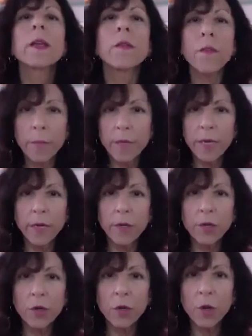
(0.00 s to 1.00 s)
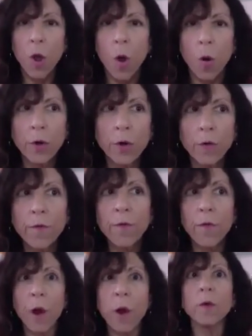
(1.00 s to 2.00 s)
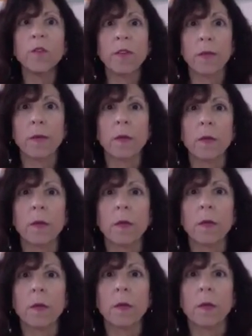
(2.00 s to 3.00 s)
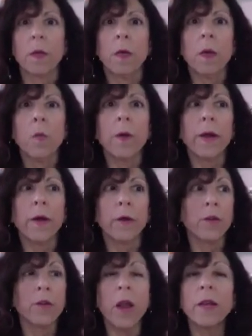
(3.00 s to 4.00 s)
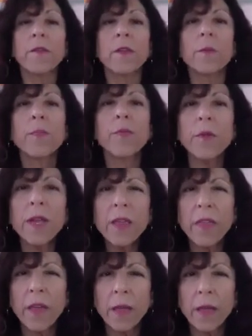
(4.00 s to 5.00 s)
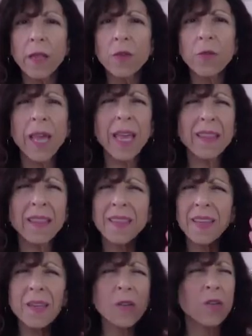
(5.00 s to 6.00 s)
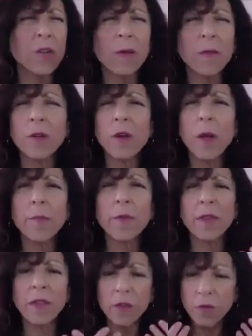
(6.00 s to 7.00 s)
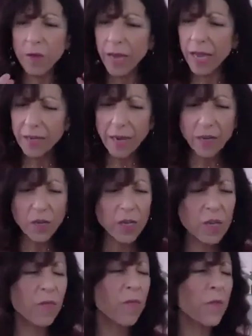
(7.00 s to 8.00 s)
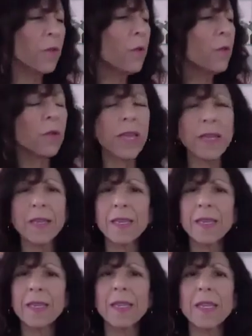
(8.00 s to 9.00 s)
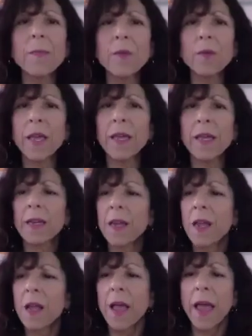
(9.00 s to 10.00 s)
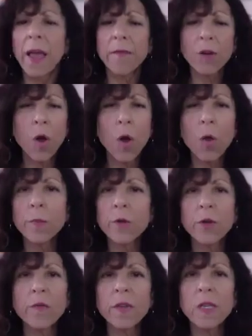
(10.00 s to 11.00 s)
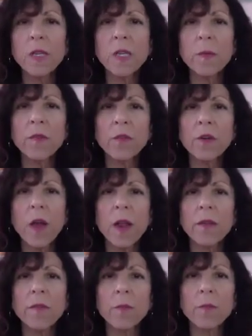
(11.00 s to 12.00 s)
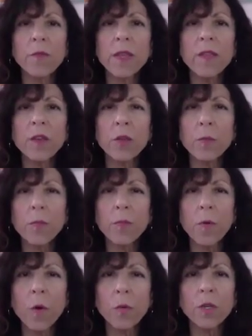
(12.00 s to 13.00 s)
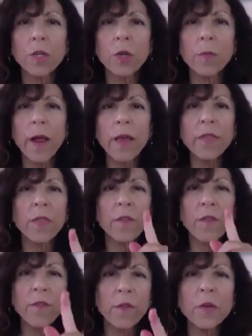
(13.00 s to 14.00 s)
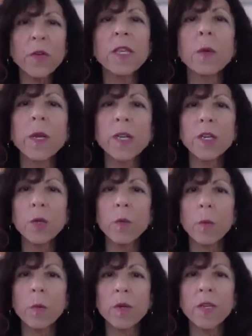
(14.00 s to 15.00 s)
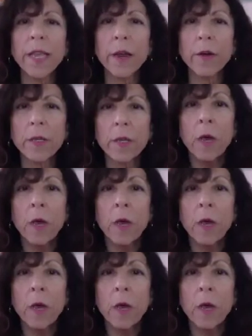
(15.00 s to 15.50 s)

from the danger, or you're frozen where you're not even breathing, and you can't think straight when you're not breathing. You can't digest food, you can't sleep, you can't have a calm nervous system if you're not even breathing, or you're holding your breath. And the first thing we do when we're scared is